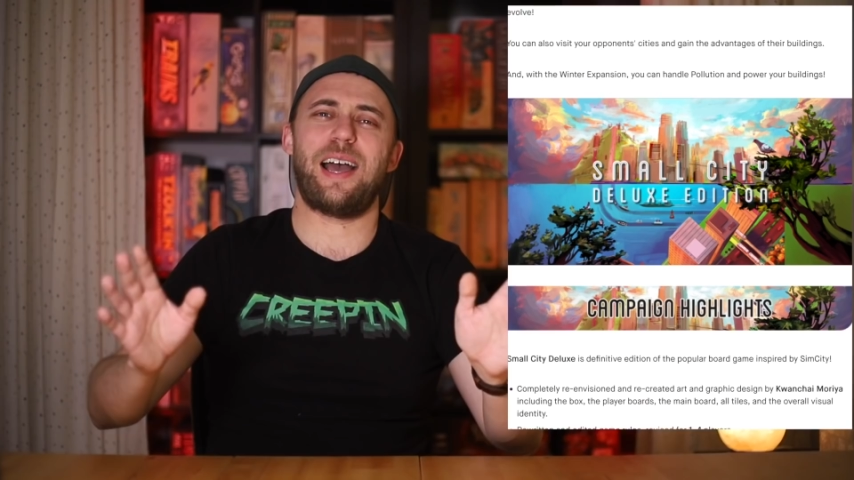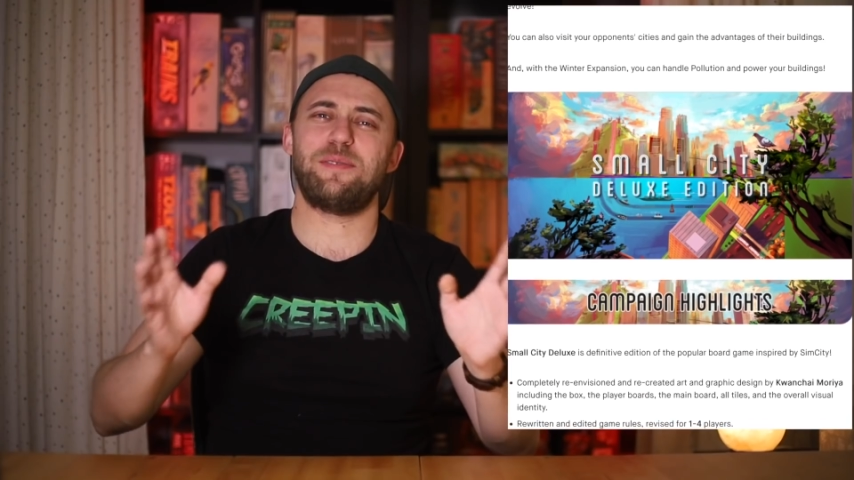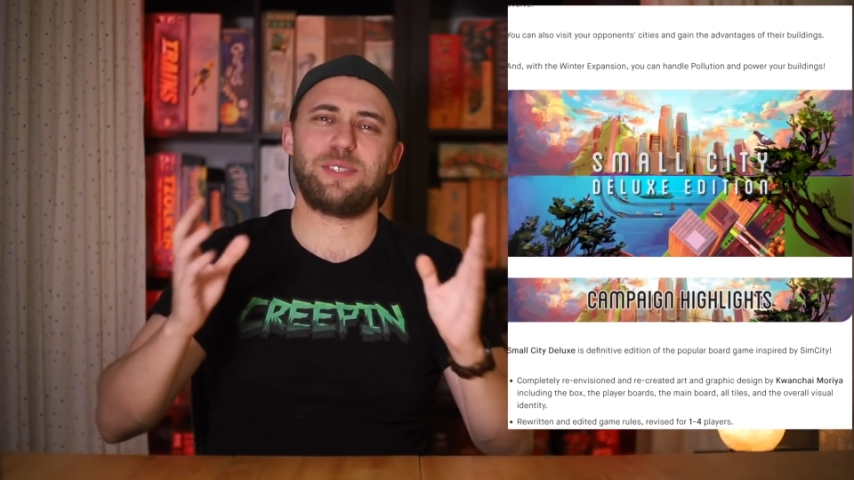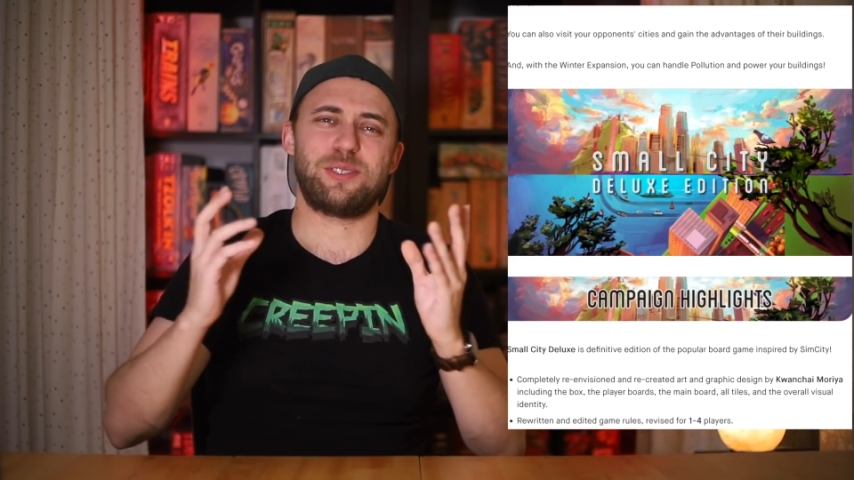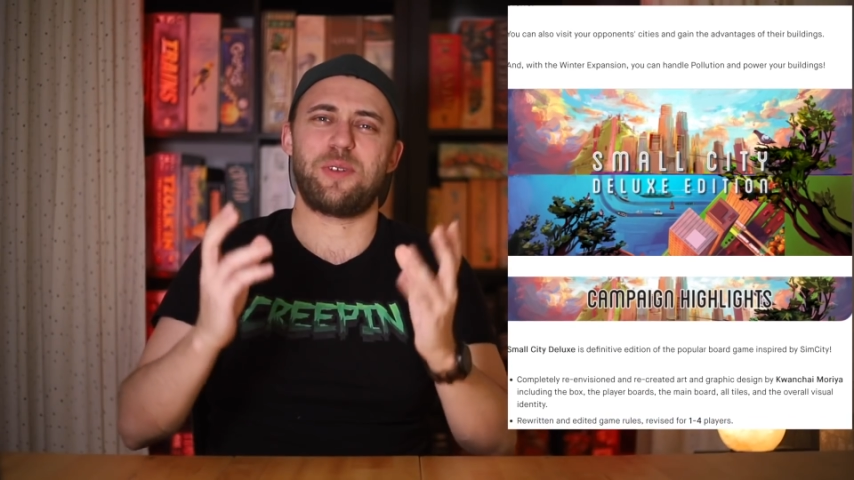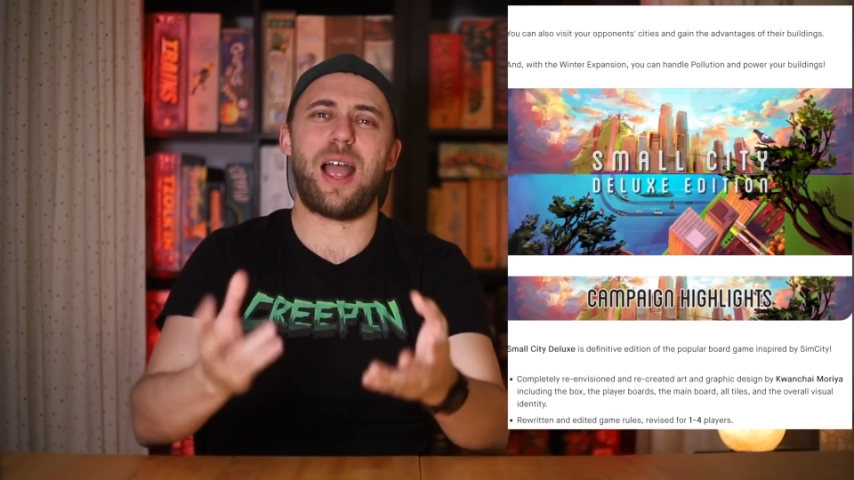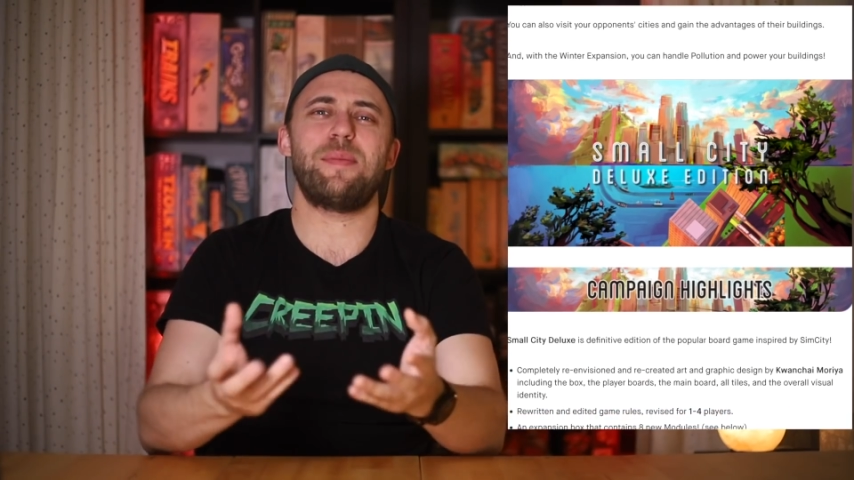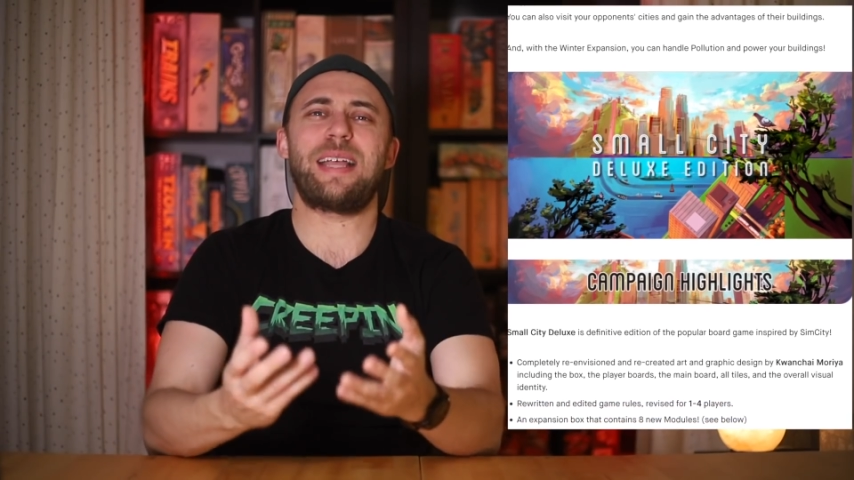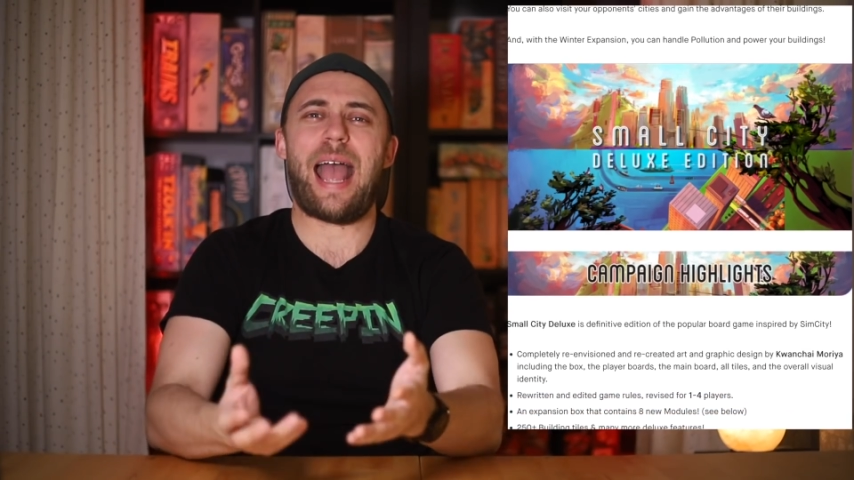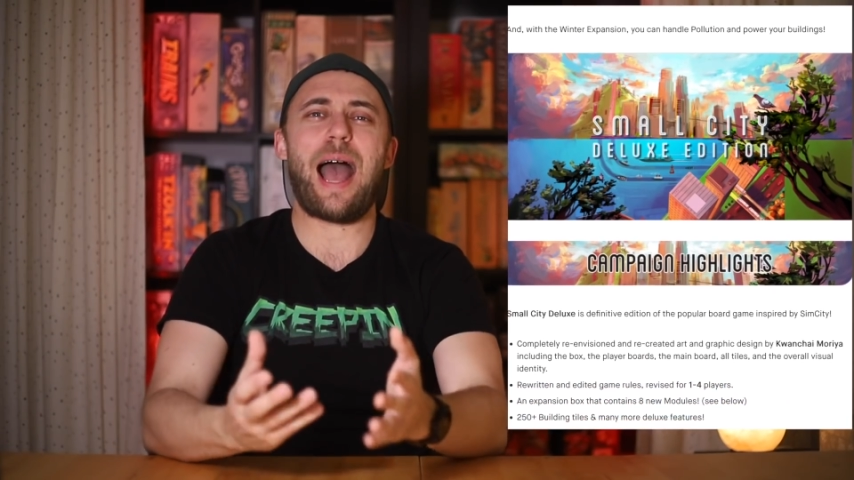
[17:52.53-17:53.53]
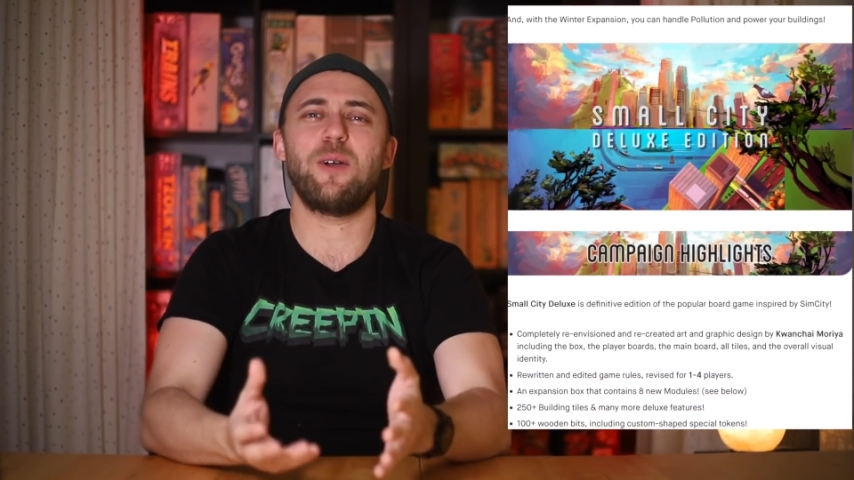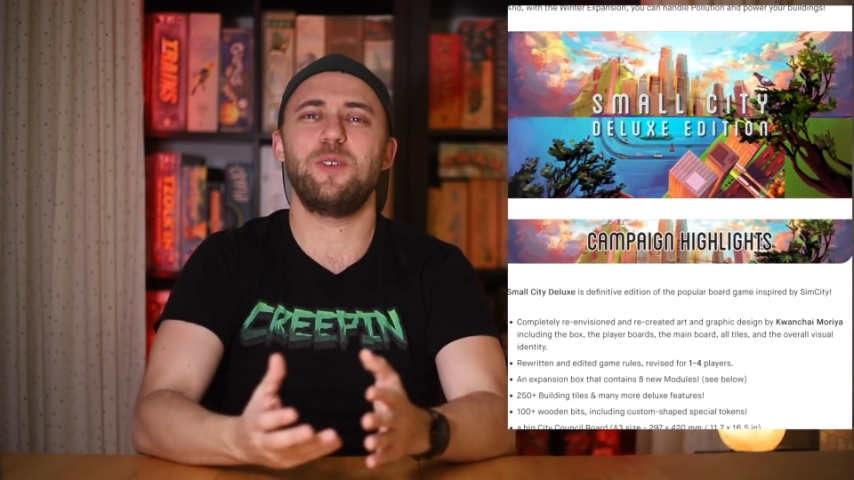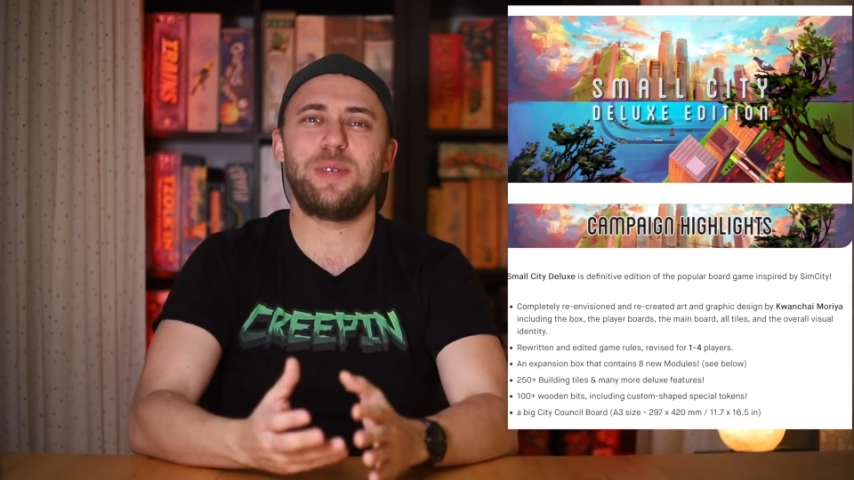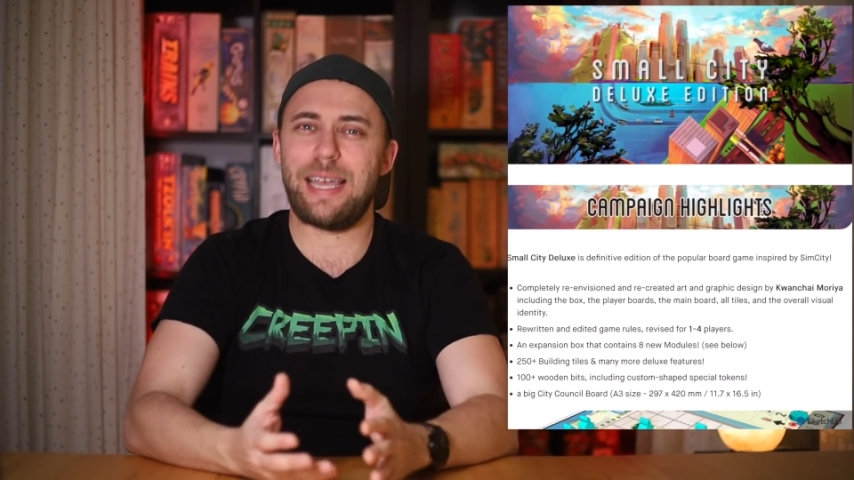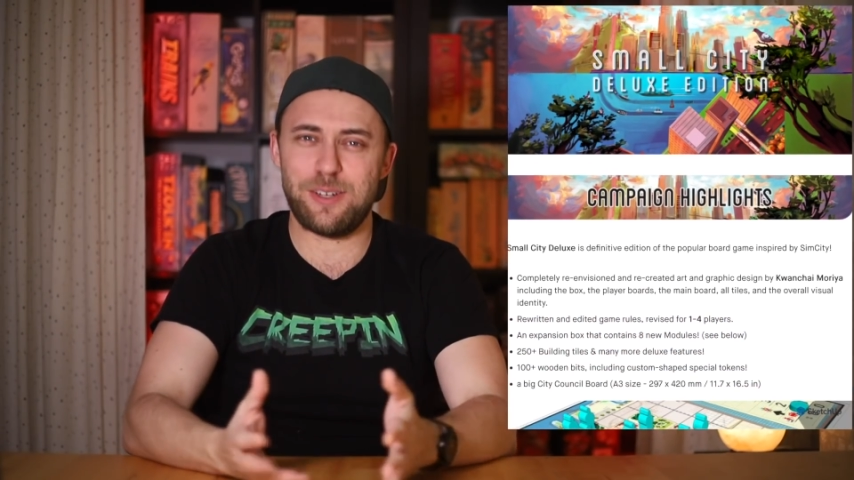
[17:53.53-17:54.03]
of describing how
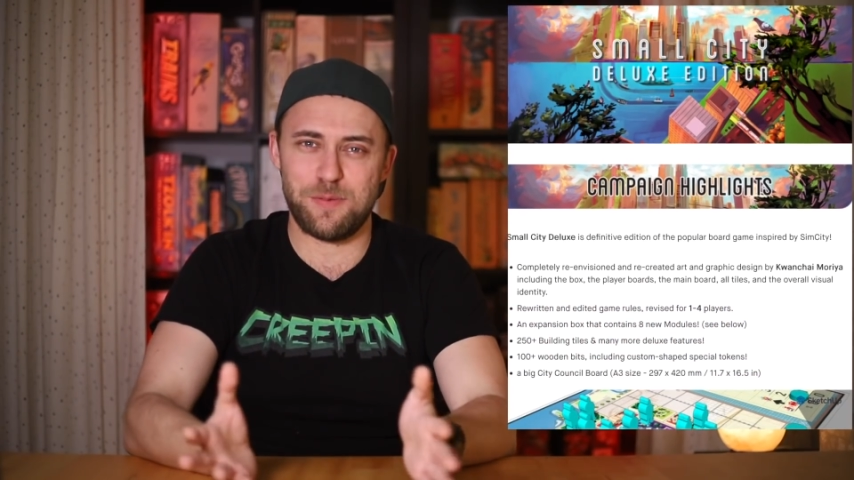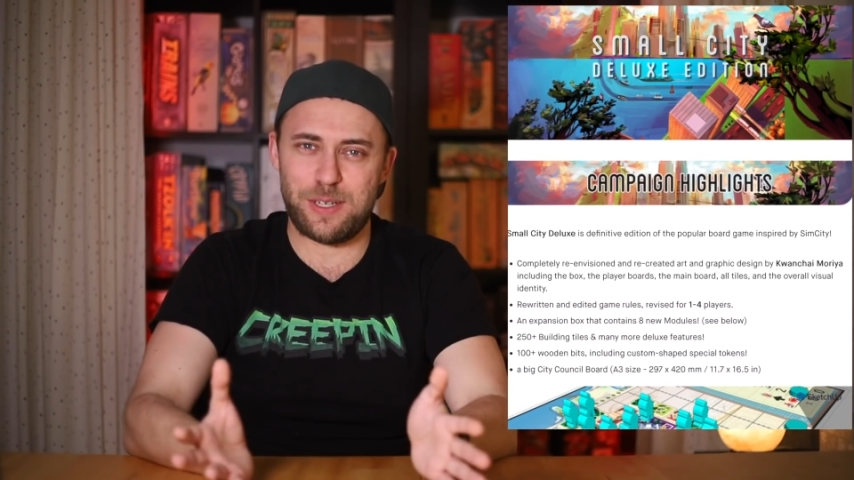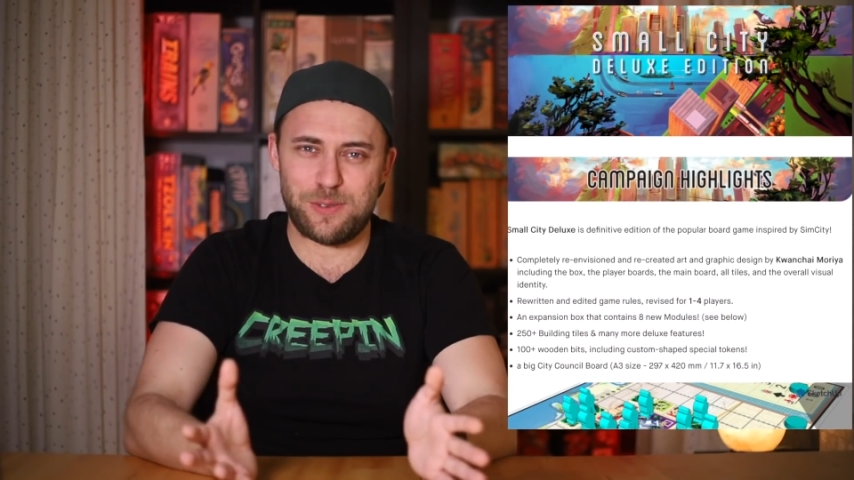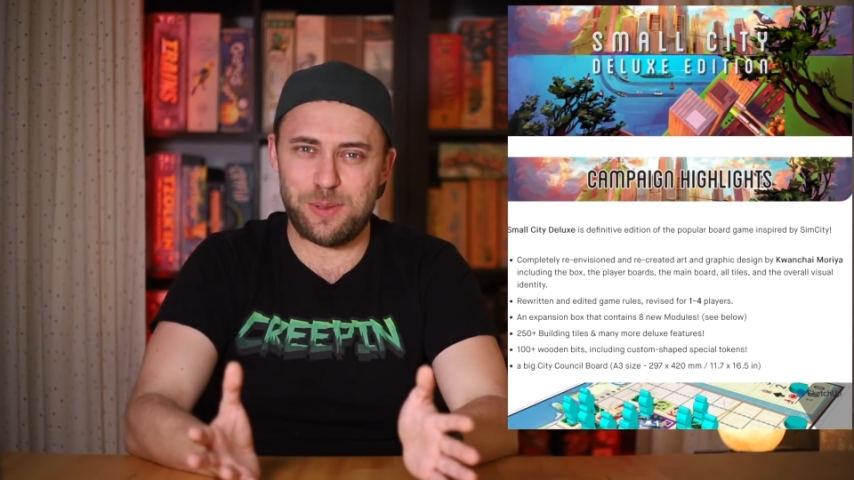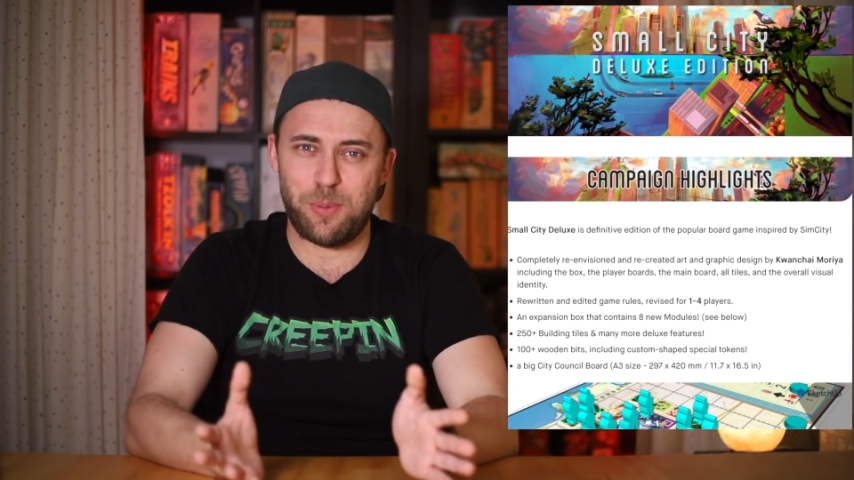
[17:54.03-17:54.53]
you get your victory